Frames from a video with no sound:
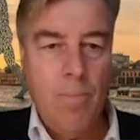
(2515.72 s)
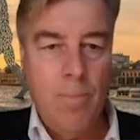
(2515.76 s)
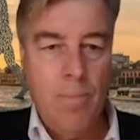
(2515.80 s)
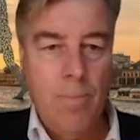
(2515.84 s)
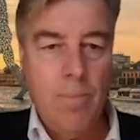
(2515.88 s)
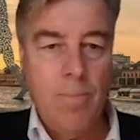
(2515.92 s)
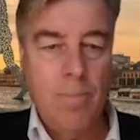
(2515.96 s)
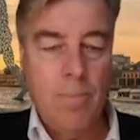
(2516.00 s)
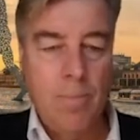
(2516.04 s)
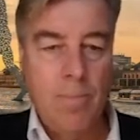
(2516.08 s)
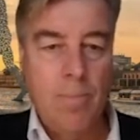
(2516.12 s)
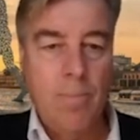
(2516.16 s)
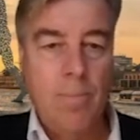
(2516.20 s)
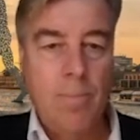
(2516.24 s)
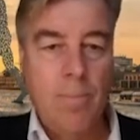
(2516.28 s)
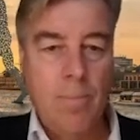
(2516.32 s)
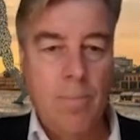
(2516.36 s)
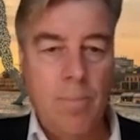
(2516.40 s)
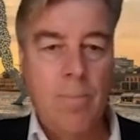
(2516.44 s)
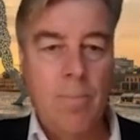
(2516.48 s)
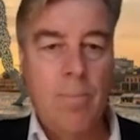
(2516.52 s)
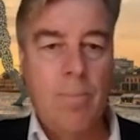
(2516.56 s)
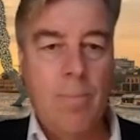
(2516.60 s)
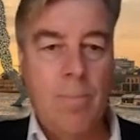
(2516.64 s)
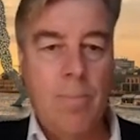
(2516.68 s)

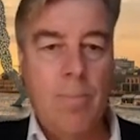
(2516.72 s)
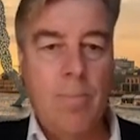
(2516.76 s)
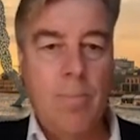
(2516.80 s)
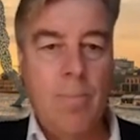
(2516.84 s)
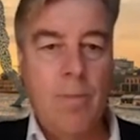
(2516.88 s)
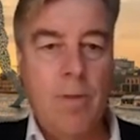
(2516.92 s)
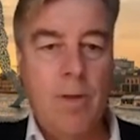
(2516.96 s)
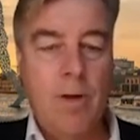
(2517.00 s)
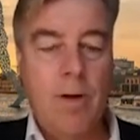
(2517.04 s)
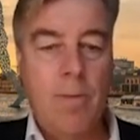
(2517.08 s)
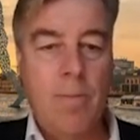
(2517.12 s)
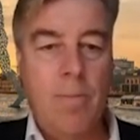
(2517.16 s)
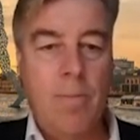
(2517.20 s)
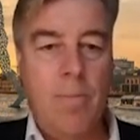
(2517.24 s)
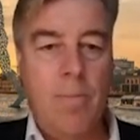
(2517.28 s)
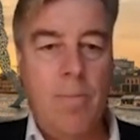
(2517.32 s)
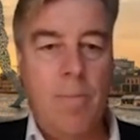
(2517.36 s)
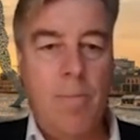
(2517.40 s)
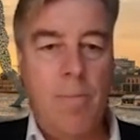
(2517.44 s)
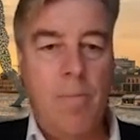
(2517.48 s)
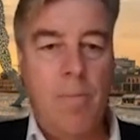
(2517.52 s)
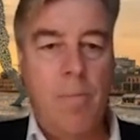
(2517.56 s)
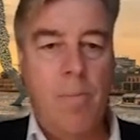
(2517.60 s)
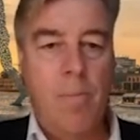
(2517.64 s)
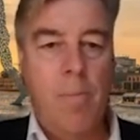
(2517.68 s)

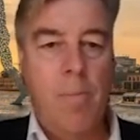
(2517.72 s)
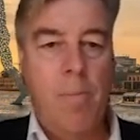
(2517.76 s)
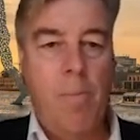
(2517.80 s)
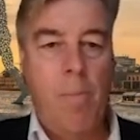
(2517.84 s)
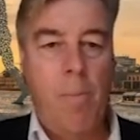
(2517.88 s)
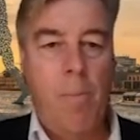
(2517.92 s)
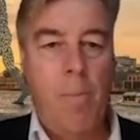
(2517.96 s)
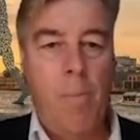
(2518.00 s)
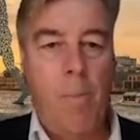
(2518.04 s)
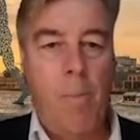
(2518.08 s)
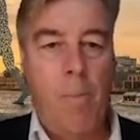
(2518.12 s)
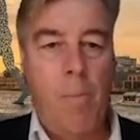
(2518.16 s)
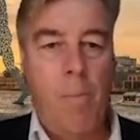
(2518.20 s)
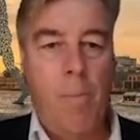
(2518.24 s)
(silent)